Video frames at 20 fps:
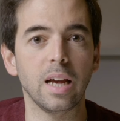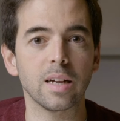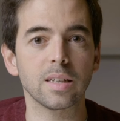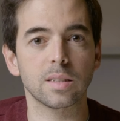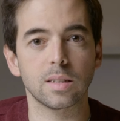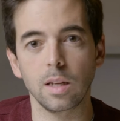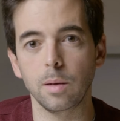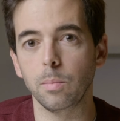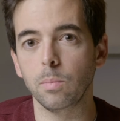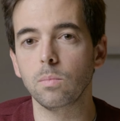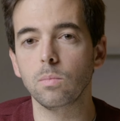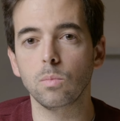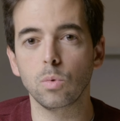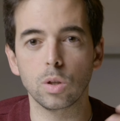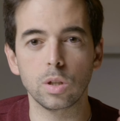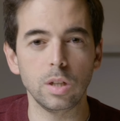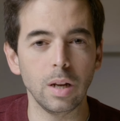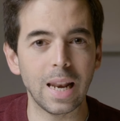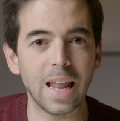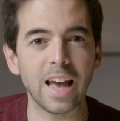asked them, what
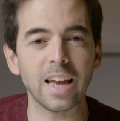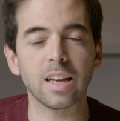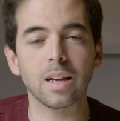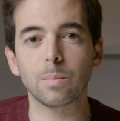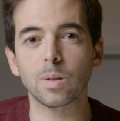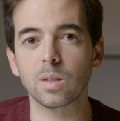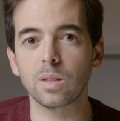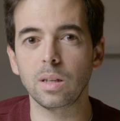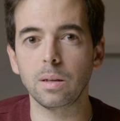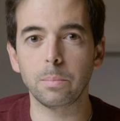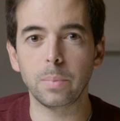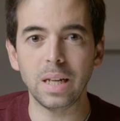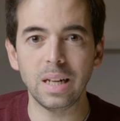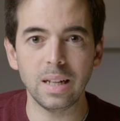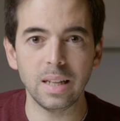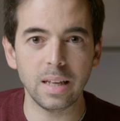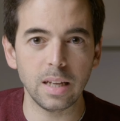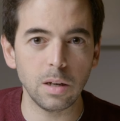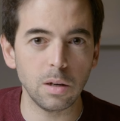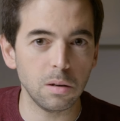do you like about the
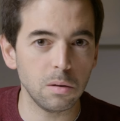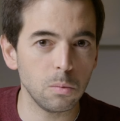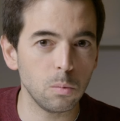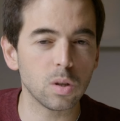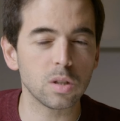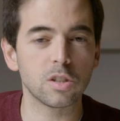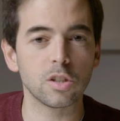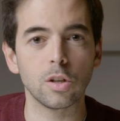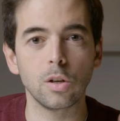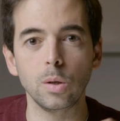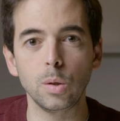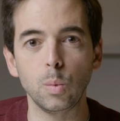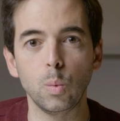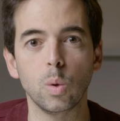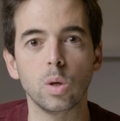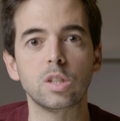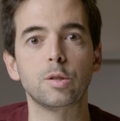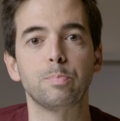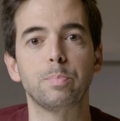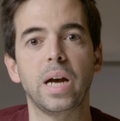building? What's good?
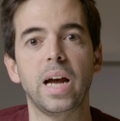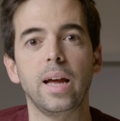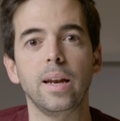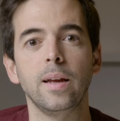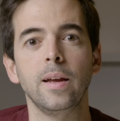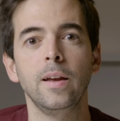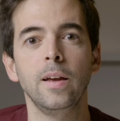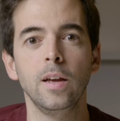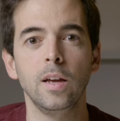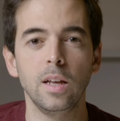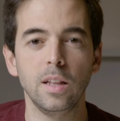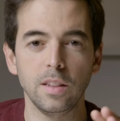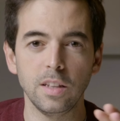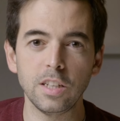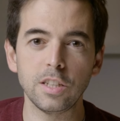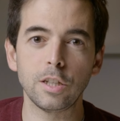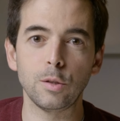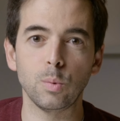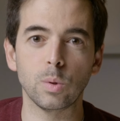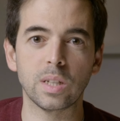What's bad?
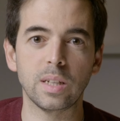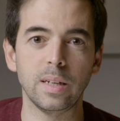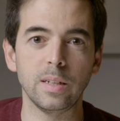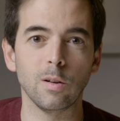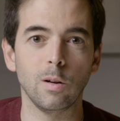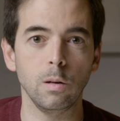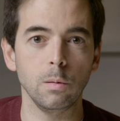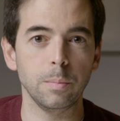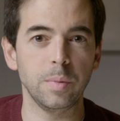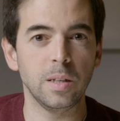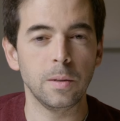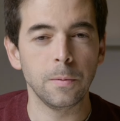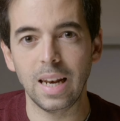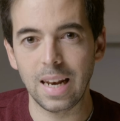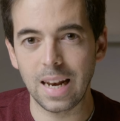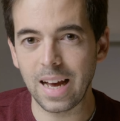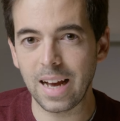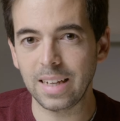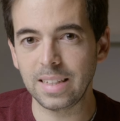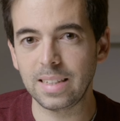This is what they told me:
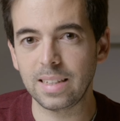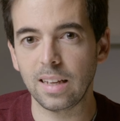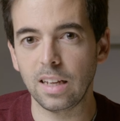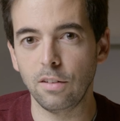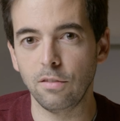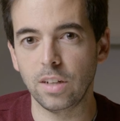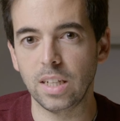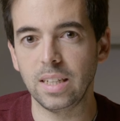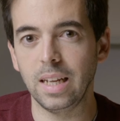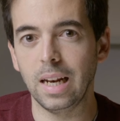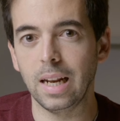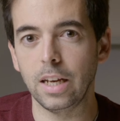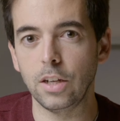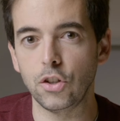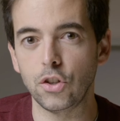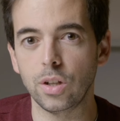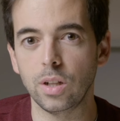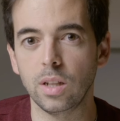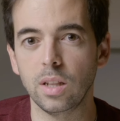light and ventilation.